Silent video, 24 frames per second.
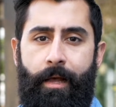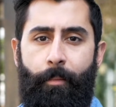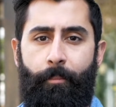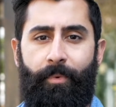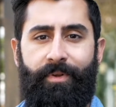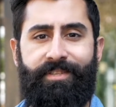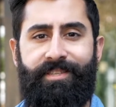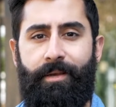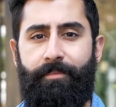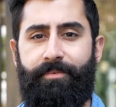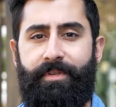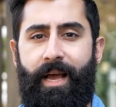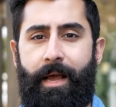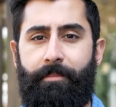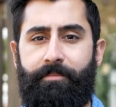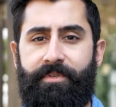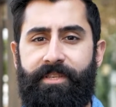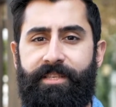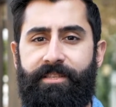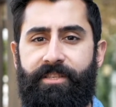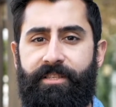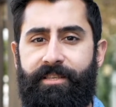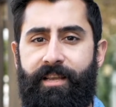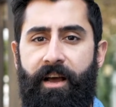but sometimes
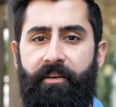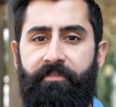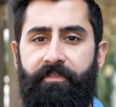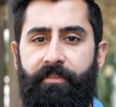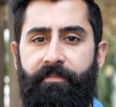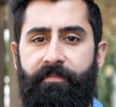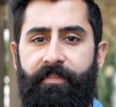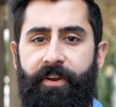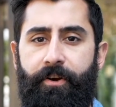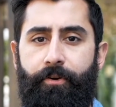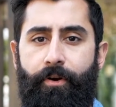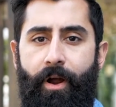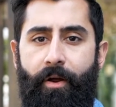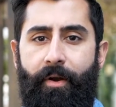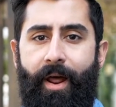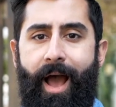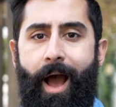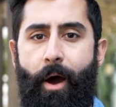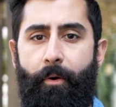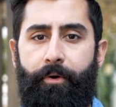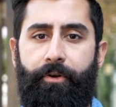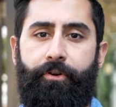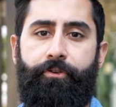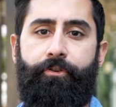it's tough to figure out
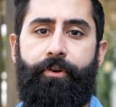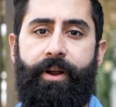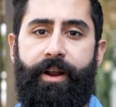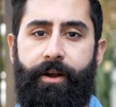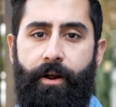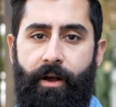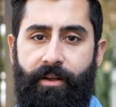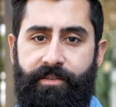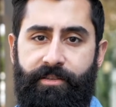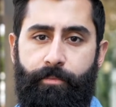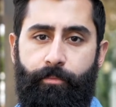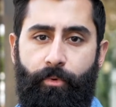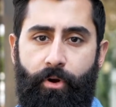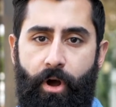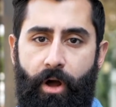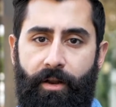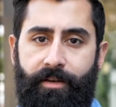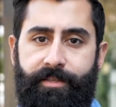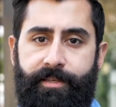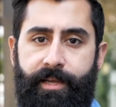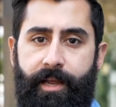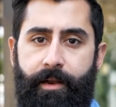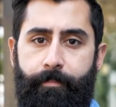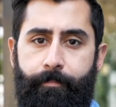how to create awesome
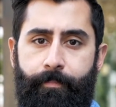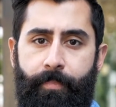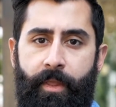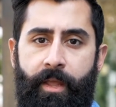content.